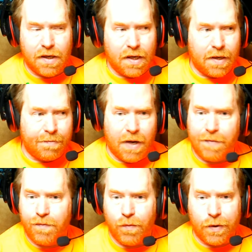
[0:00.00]

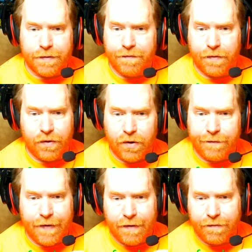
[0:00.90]
I've worked for
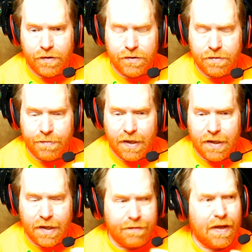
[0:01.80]
35 years of my
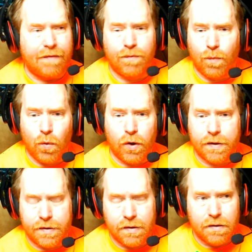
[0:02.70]
life. I haven't
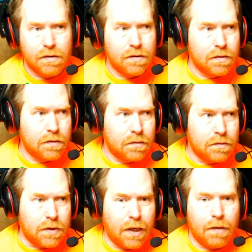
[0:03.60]
worked.
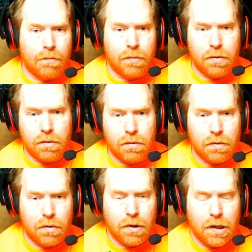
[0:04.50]
Damn.
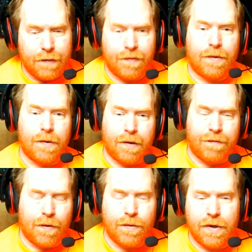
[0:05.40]
If
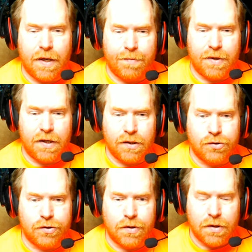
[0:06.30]
I would not have been
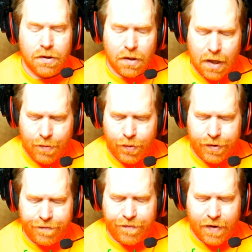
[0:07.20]
injured, I would
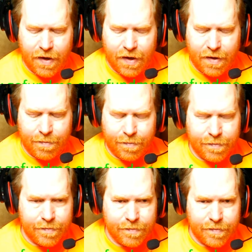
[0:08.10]
have
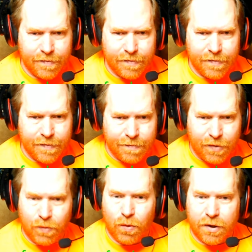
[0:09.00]

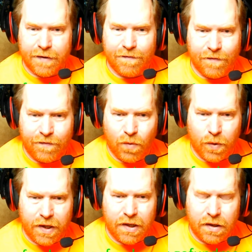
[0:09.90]
been working for
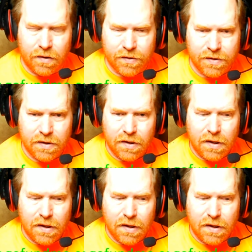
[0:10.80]
40 years.